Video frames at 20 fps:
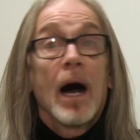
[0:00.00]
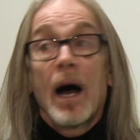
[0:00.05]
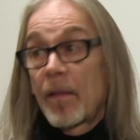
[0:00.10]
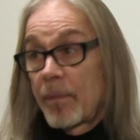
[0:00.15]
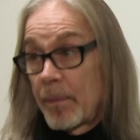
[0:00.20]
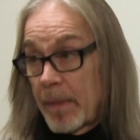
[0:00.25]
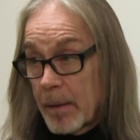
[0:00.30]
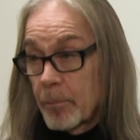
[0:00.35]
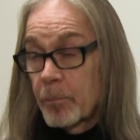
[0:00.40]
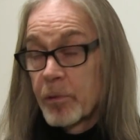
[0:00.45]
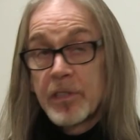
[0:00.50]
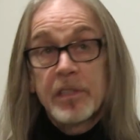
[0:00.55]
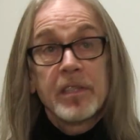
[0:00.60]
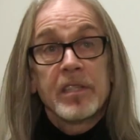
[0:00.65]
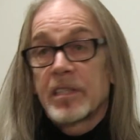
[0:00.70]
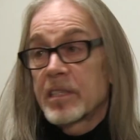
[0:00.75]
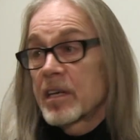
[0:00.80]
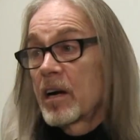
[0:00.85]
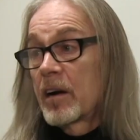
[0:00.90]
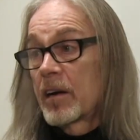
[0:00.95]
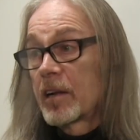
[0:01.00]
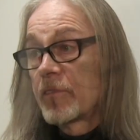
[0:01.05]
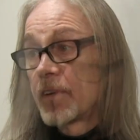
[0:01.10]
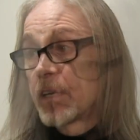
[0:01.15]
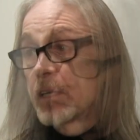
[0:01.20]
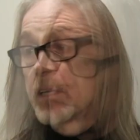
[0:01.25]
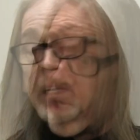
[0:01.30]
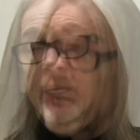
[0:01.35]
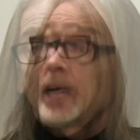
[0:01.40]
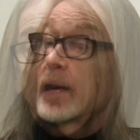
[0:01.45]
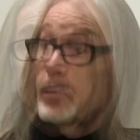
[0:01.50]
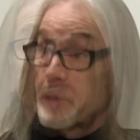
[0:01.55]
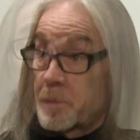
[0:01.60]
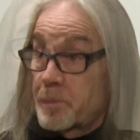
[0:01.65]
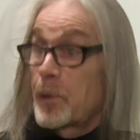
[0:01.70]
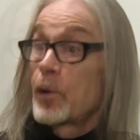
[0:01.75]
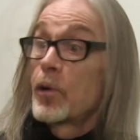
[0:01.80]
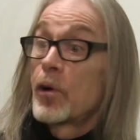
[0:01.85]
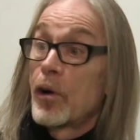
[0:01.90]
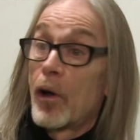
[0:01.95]
And that was the start of it. It was
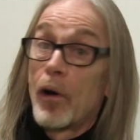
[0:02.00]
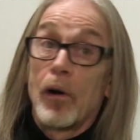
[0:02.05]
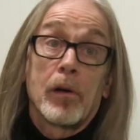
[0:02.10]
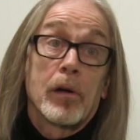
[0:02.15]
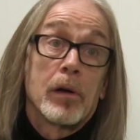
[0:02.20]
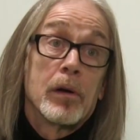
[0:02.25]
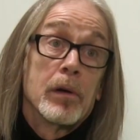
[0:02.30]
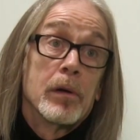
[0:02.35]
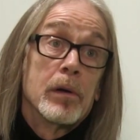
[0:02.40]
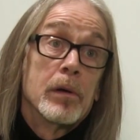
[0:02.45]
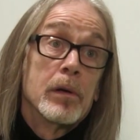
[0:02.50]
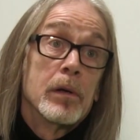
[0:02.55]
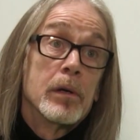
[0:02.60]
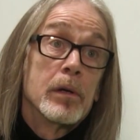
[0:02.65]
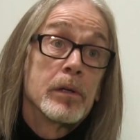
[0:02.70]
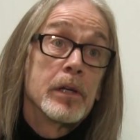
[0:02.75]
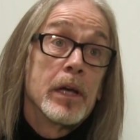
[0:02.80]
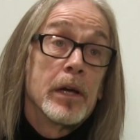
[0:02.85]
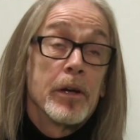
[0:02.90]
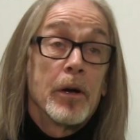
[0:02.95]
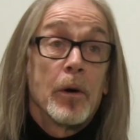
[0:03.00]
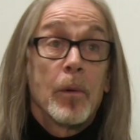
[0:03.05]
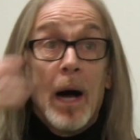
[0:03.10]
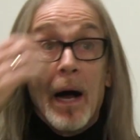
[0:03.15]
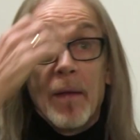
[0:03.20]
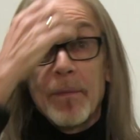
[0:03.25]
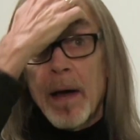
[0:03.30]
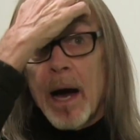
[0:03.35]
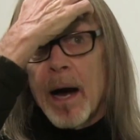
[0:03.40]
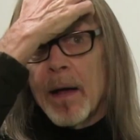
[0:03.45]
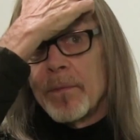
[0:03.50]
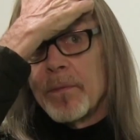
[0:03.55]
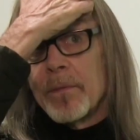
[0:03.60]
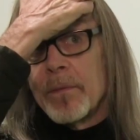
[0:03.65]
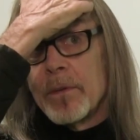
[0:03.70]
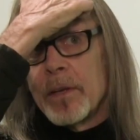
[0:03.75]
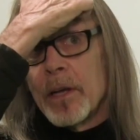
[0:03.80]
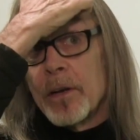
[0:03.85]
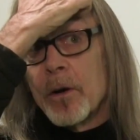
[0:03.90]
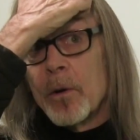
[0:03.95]
pure luck. You know, and
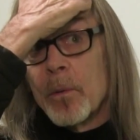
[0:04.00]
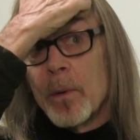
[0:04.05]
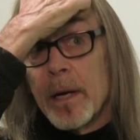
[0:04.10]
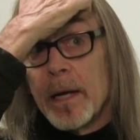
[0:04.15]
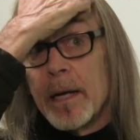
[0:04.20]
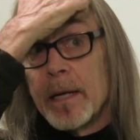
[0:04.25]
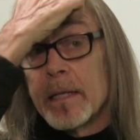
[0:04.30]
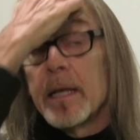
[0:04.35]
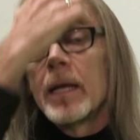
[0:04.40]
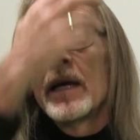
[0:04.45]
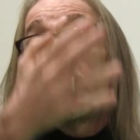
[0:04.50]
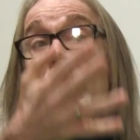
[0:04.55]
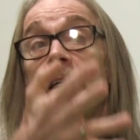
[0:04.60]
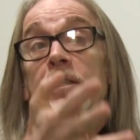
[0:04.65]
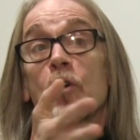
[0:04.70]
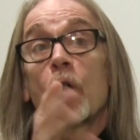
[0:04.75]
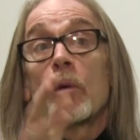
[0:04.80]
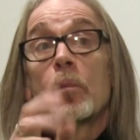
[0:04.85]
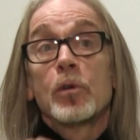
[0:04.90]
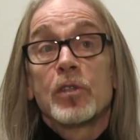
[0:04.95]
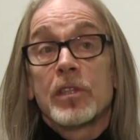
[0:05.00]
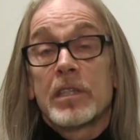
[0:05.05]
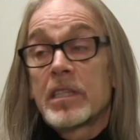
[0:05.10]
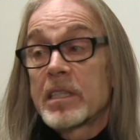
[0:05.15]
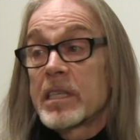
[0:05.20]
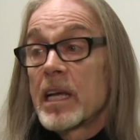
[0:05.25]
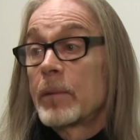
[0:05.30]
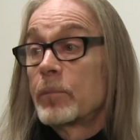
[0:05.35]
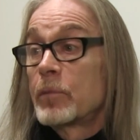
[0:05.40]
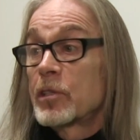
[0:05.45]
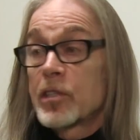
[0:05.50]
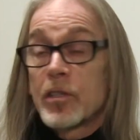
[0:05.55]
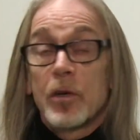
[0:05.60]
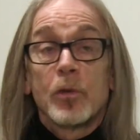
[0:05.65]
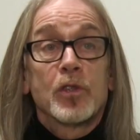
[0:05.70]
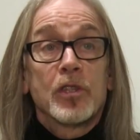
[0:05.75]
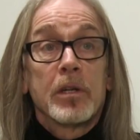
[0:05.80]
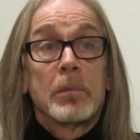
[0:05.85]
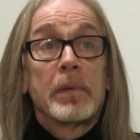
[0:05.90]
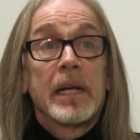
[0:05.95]
you know, it's almost the same with
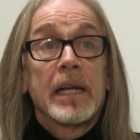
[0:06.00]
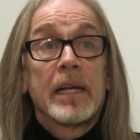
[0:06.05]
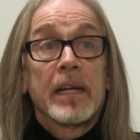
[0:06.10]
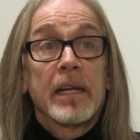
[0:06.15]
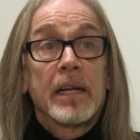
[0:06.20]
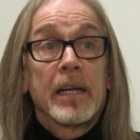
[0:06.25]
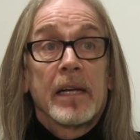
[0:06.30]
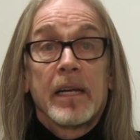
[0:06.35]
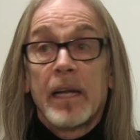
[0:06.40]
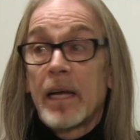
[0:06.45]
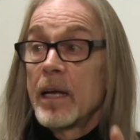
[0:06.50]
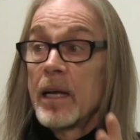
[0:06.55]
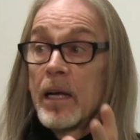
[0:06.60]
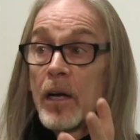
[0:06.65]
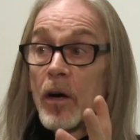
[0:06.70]
social media today.